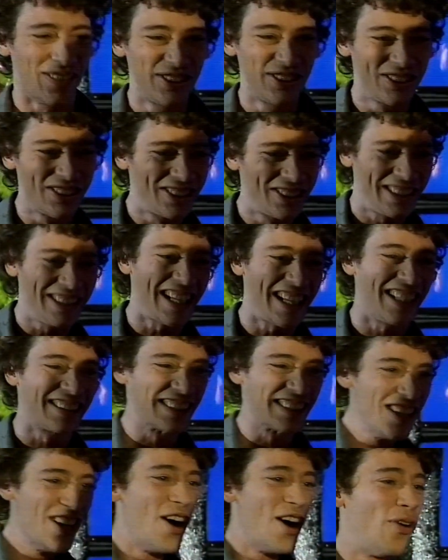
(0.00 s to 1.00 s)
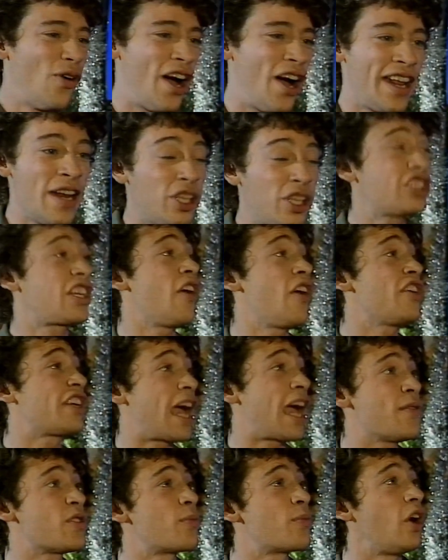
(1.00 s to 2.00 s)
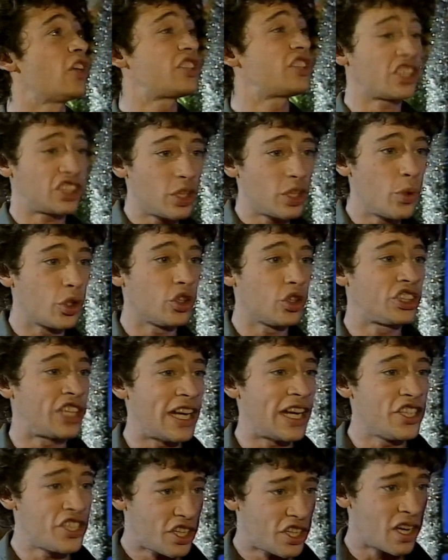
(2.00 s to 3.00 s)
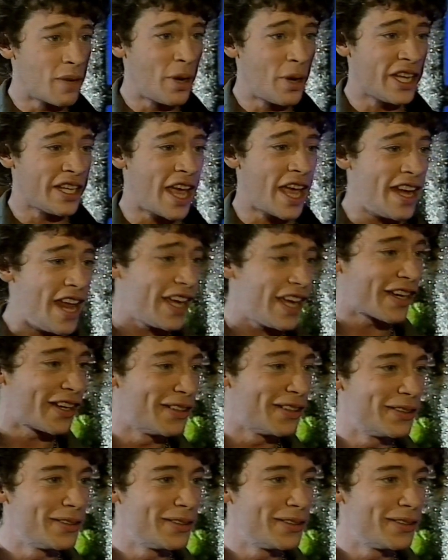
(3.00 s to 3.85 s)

I'm sure she does. All right, then let's go to the games master. See yeah. what your challenge is going to be. Yeah, Nick.